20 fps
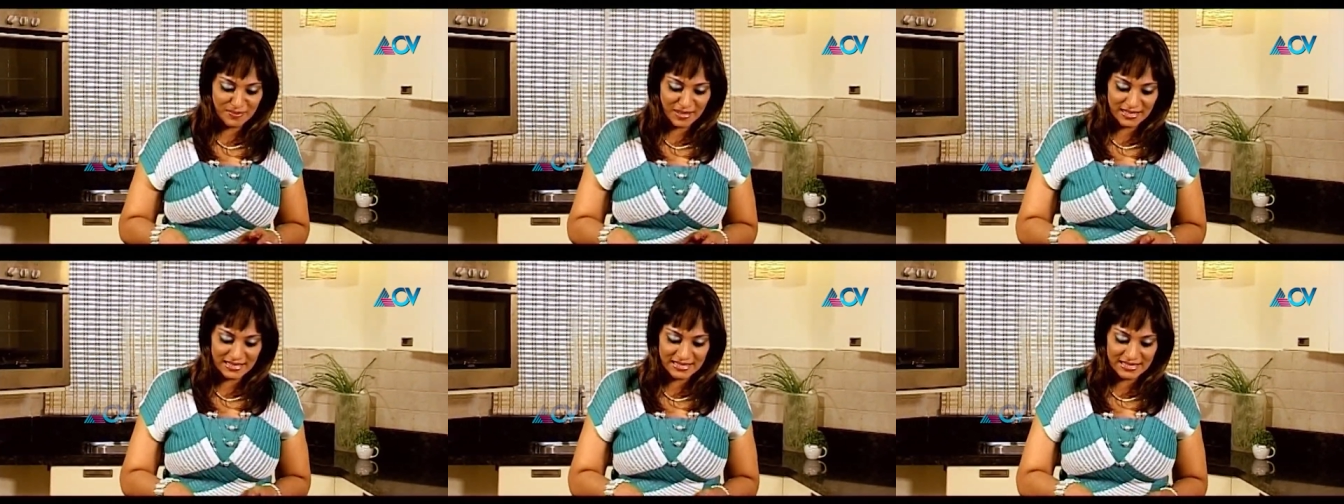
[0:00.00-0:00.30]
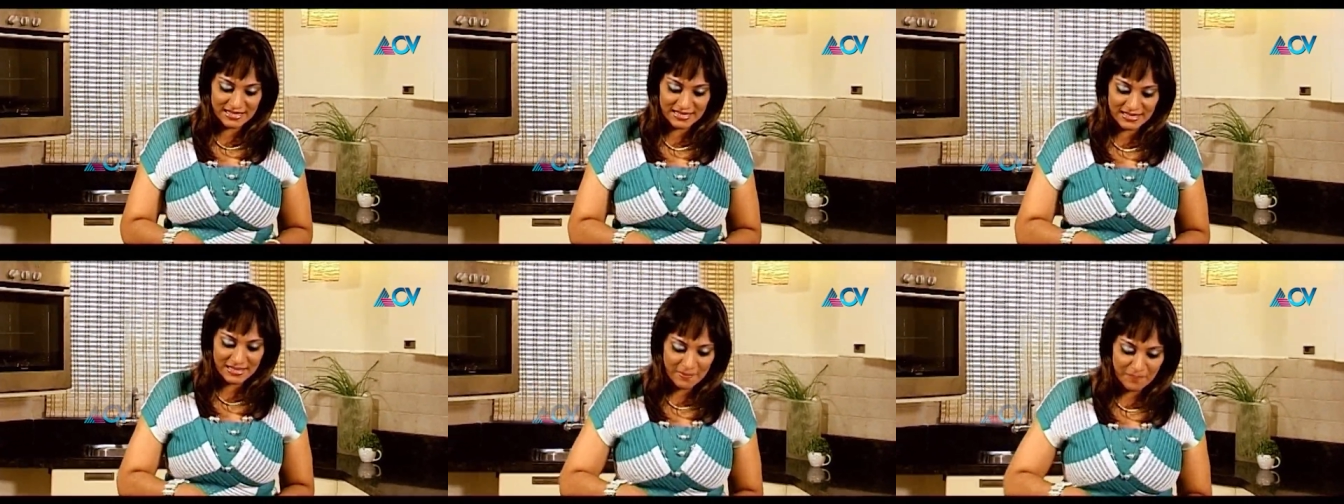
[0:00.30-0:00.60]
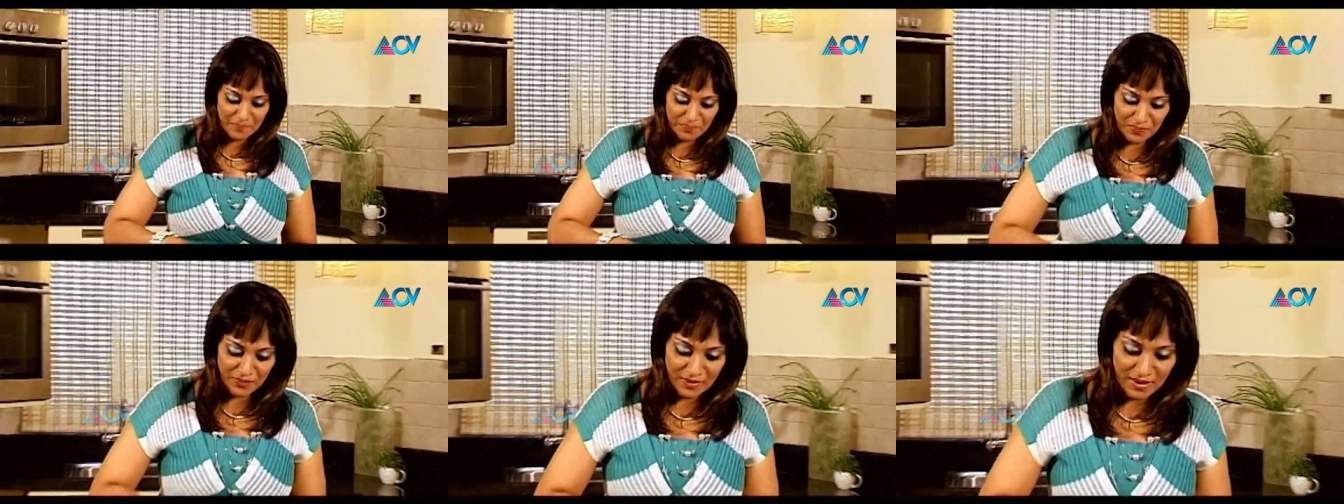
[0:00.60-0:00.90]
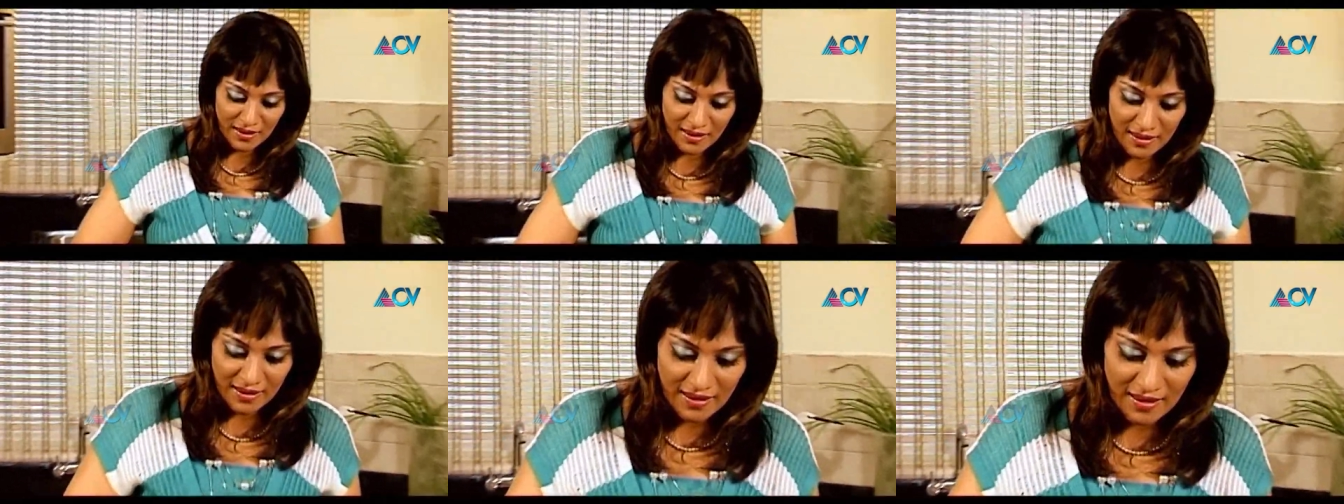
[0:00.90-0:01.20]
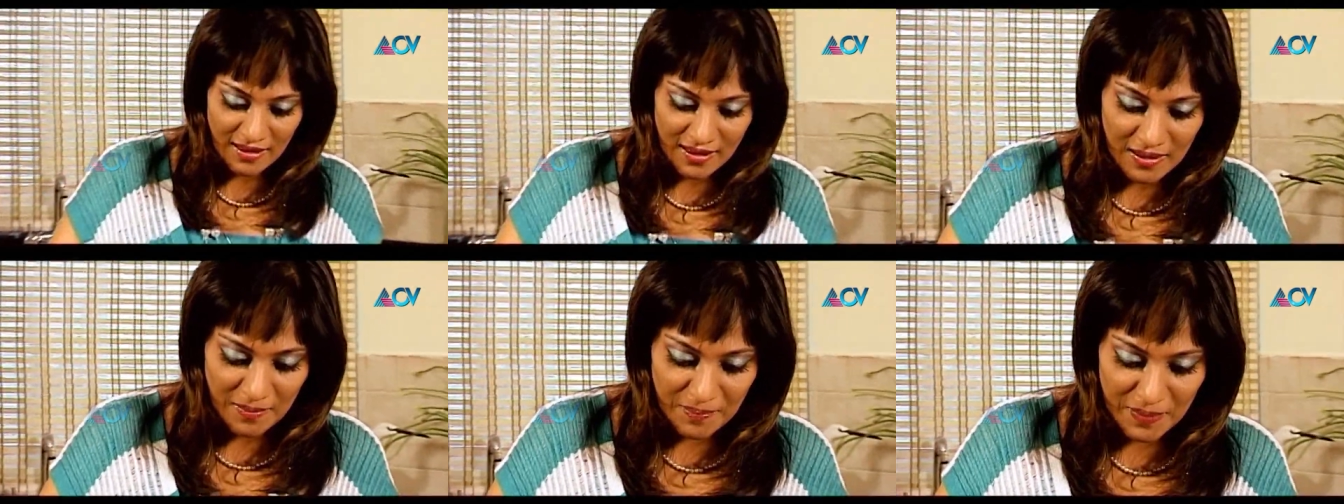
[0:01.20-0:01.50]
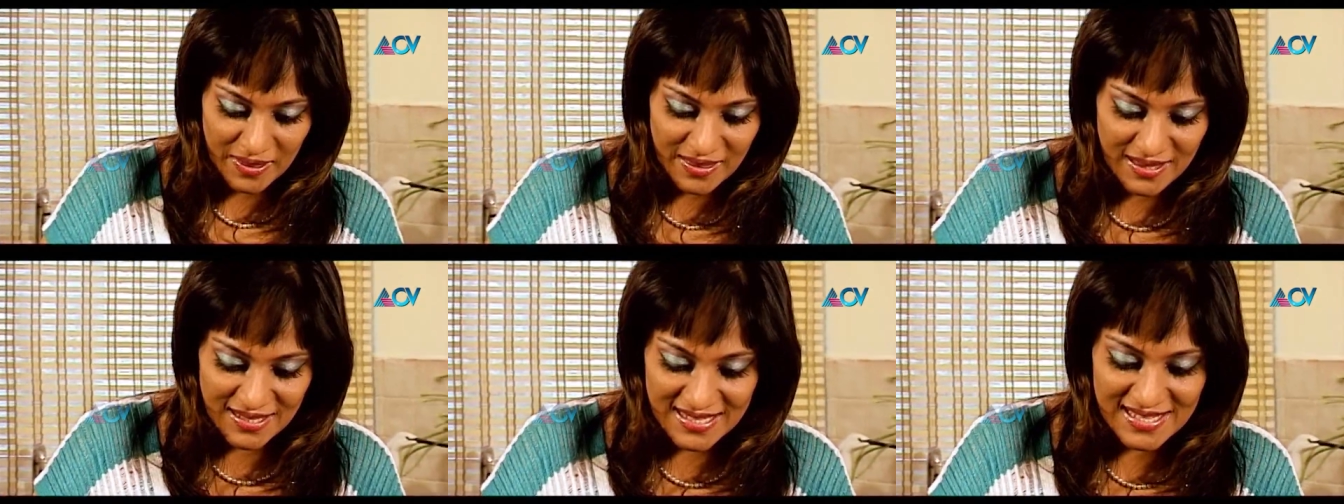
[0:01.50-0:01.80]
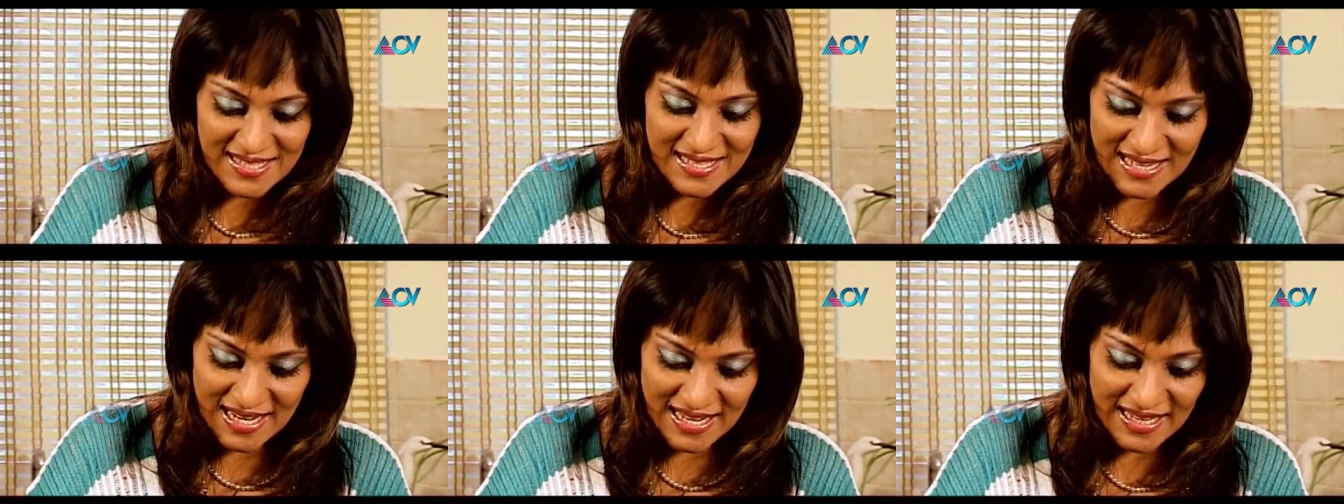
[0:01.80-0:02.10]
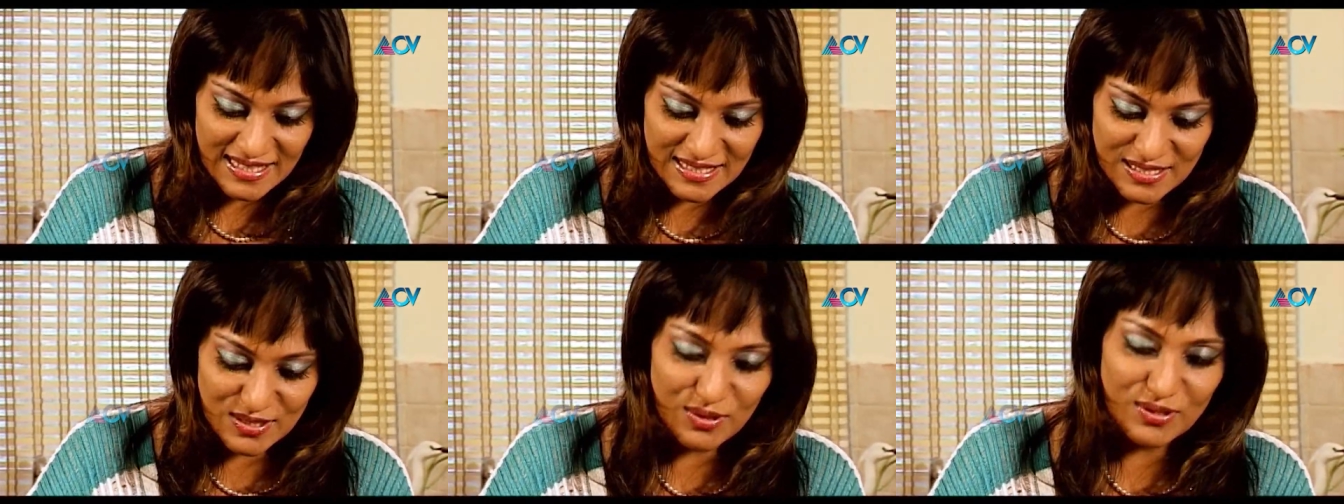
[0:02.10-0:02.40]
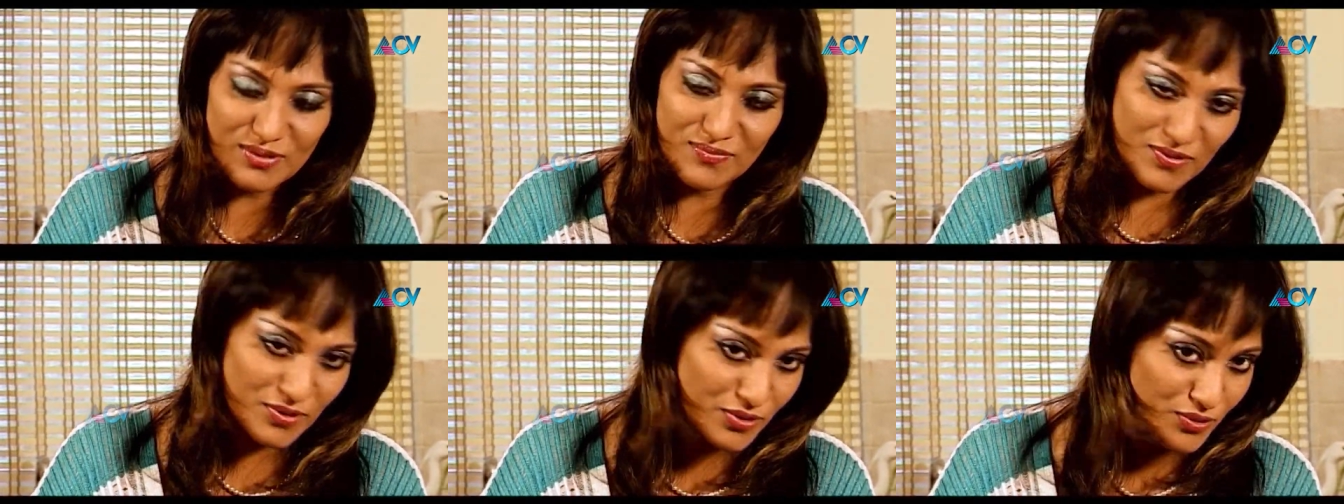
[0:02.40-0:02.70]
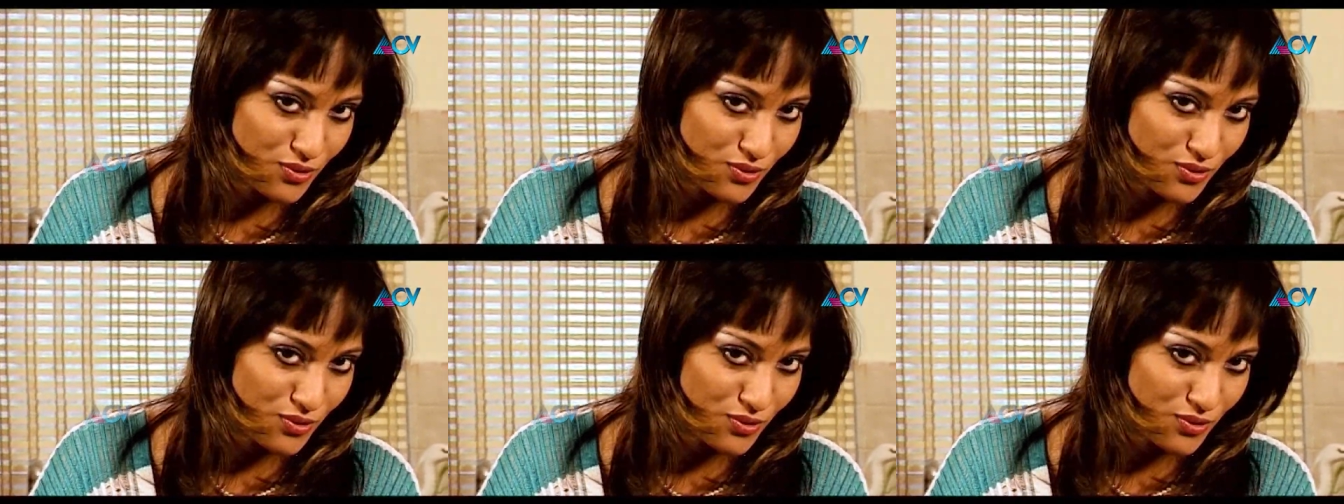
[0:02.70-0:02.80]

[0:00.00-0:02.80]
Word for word: spices. But this is like sort of a